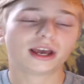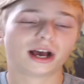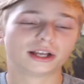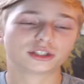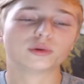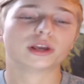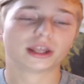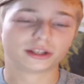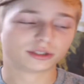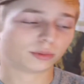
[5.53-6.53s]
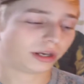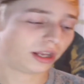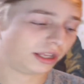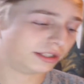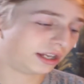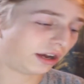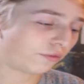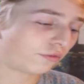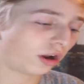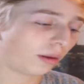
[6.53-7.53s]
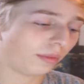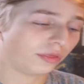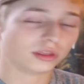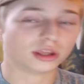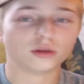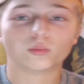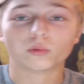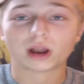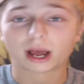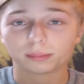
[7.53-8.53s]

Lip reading: So again, this one is from the Wrap.